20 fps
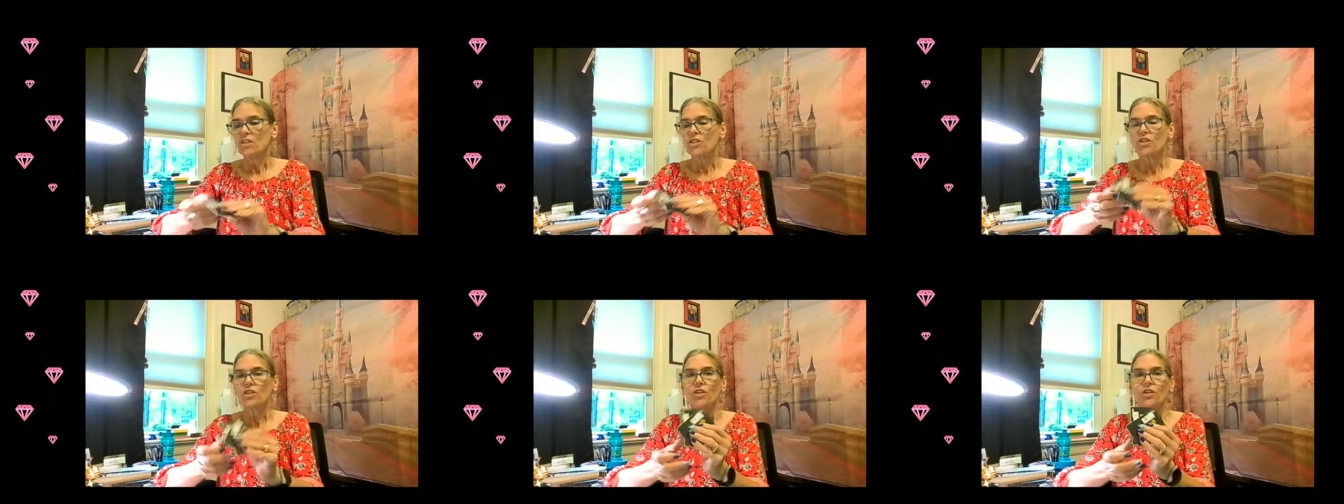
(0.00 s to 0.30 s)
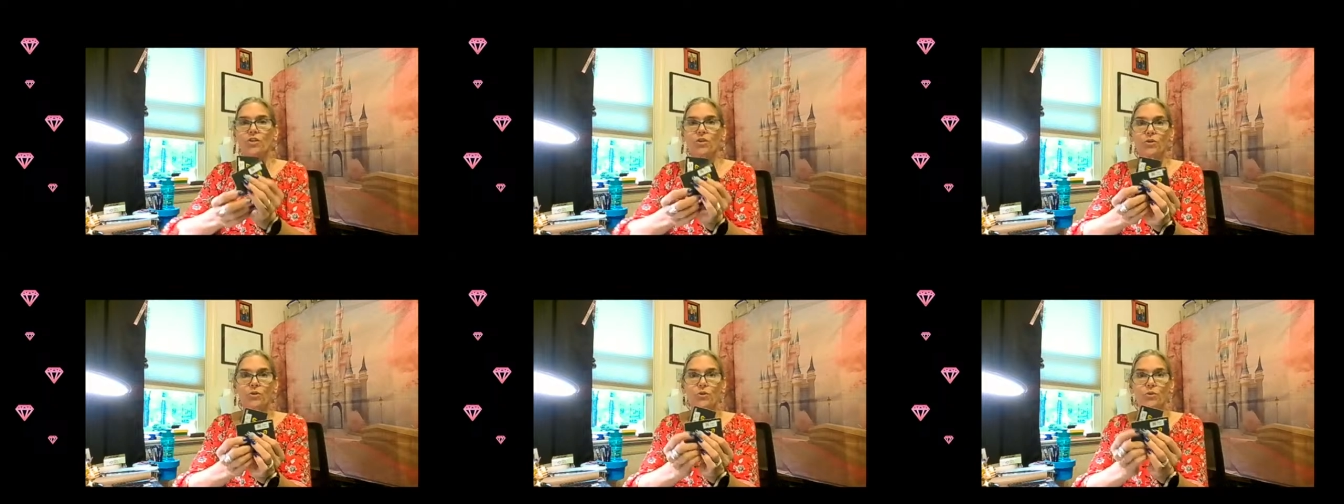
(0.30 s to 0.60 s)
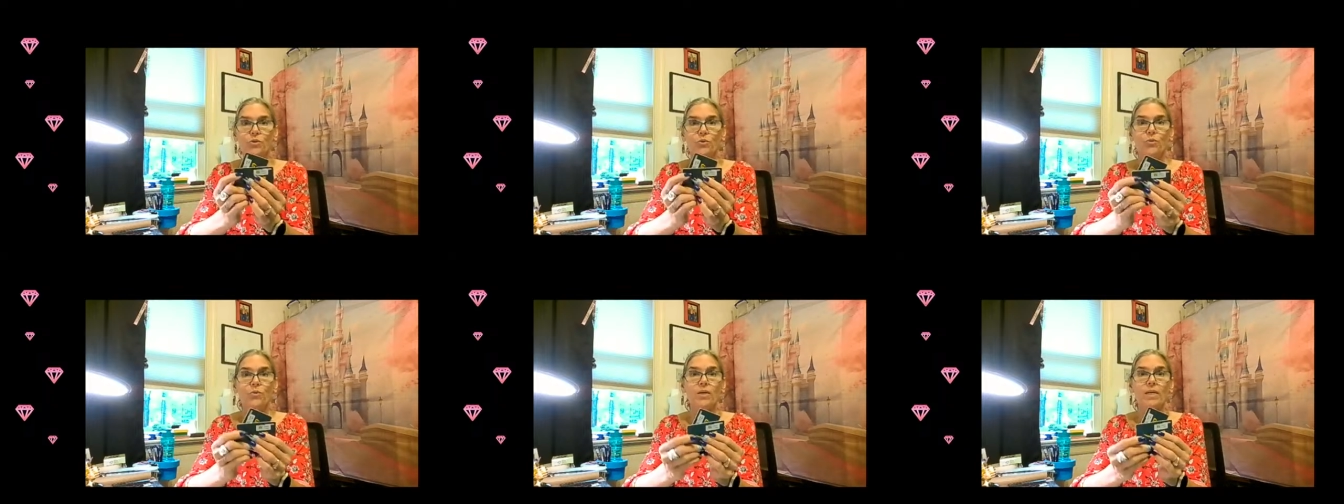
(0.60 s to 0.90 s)

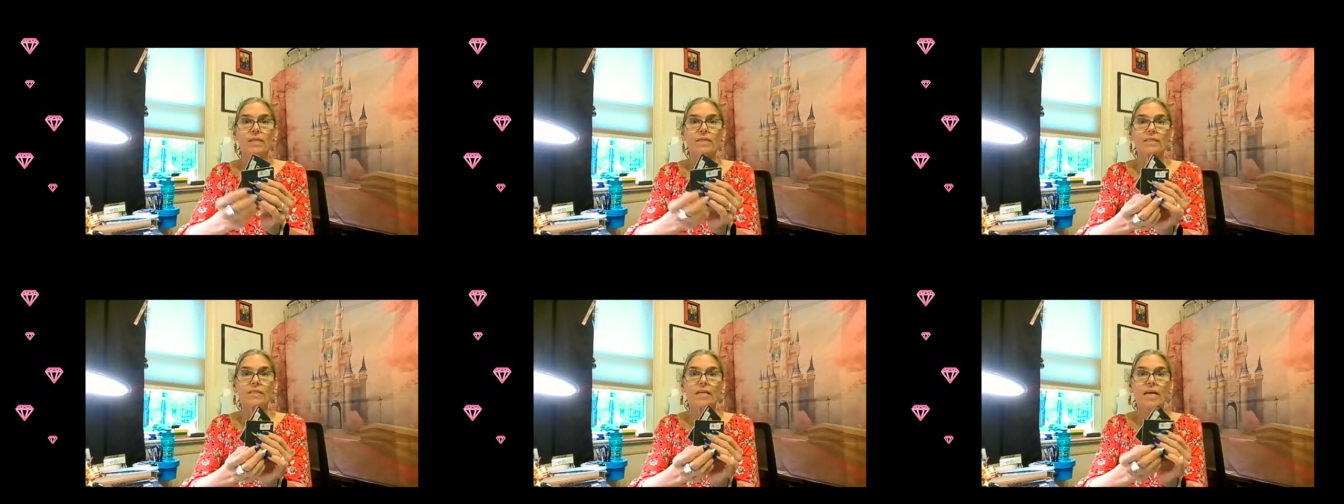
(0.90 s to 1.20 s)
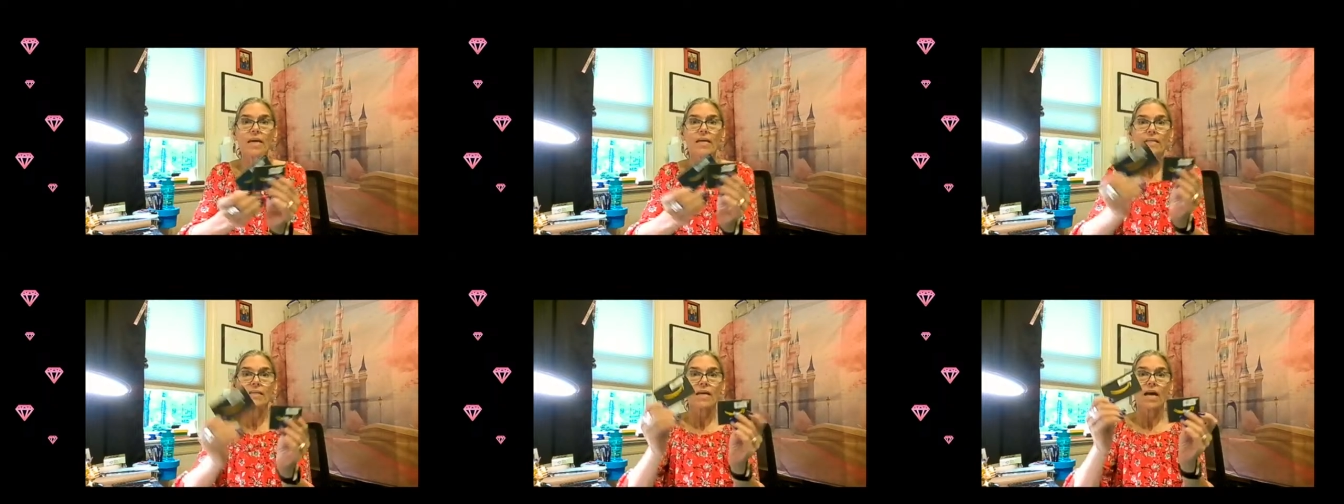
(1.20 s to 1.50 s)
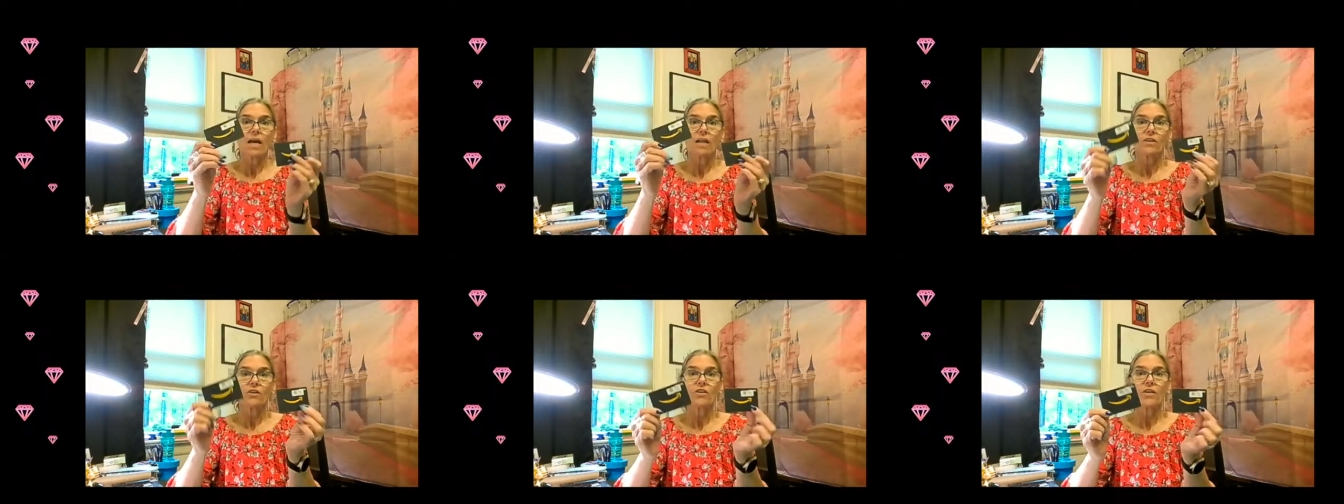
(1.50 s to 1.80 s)
two
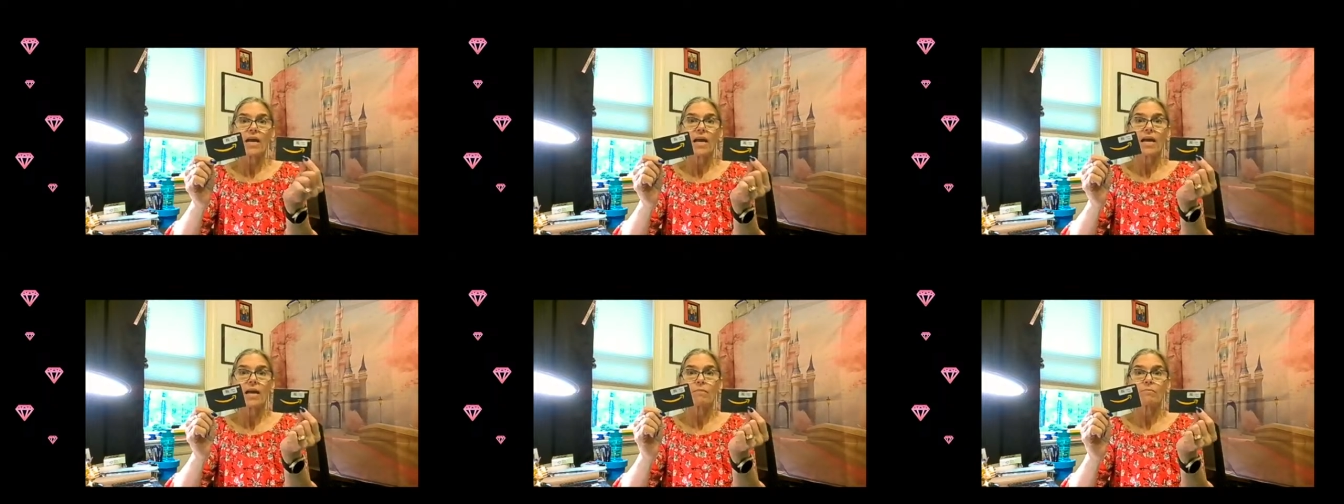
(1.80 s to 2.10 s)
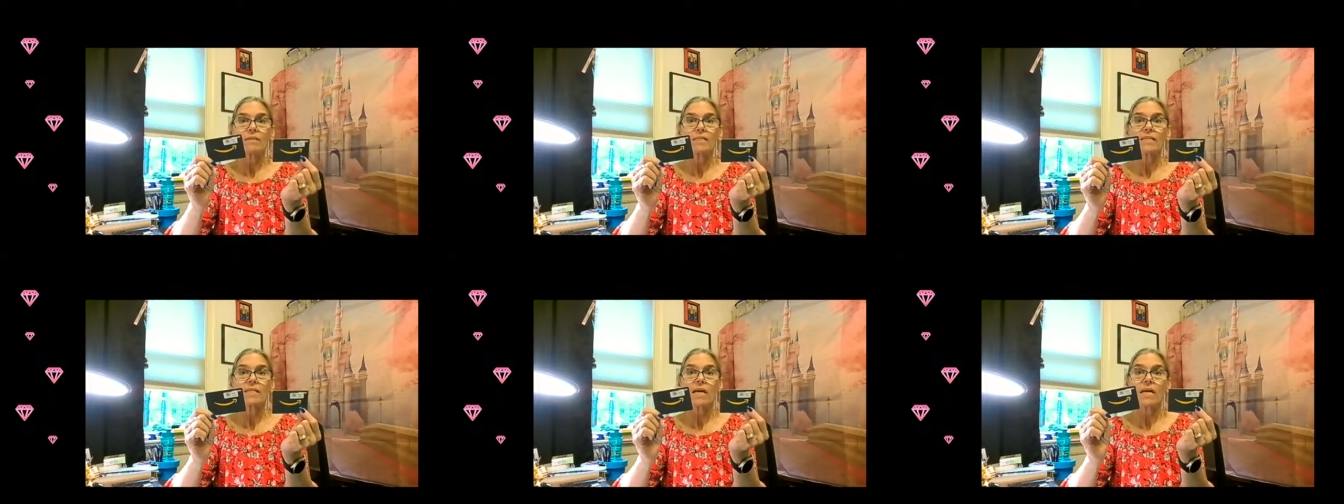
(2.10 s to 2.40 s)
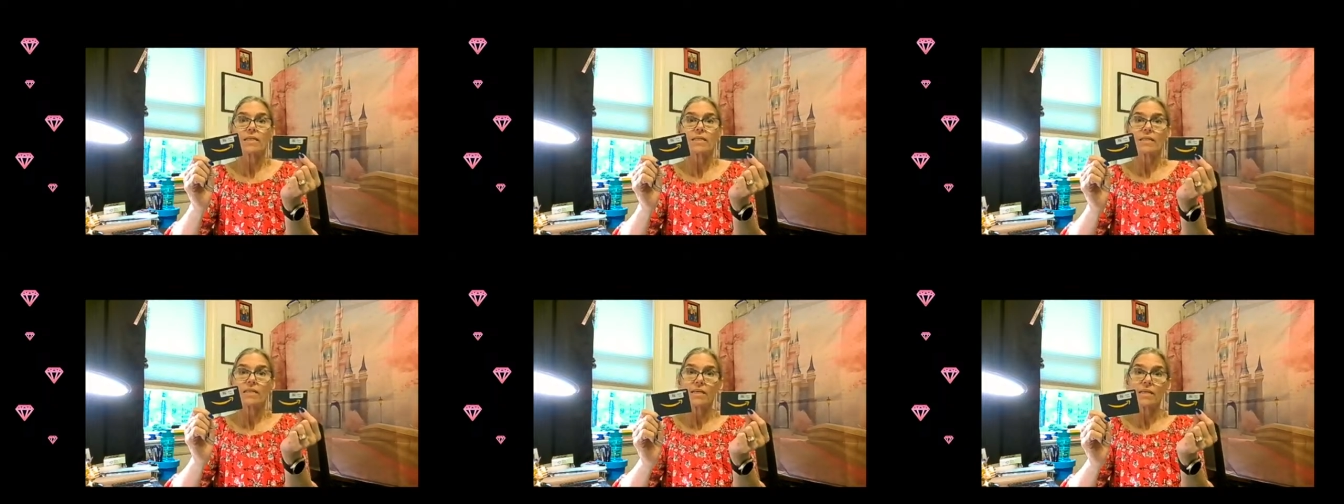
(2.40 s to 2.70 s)
$10
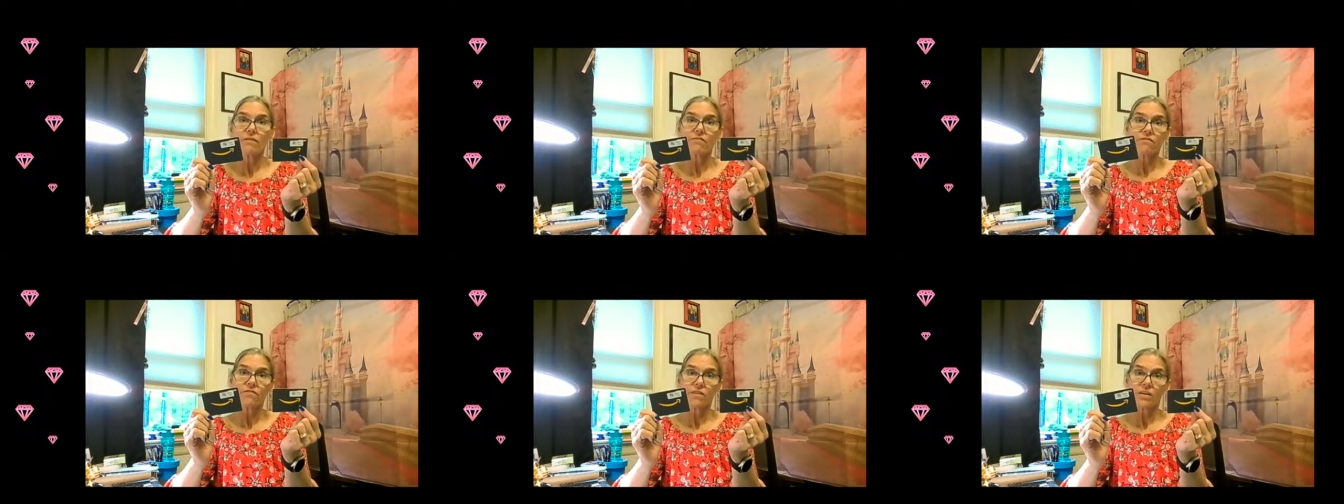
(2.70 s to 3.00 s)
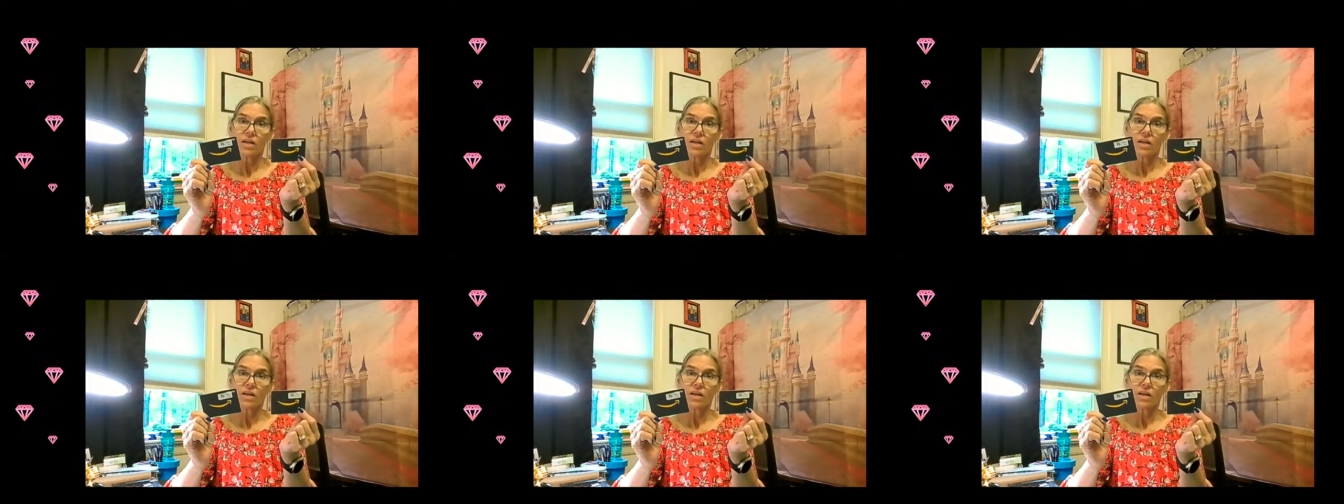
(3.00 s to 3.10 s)
Amazon gift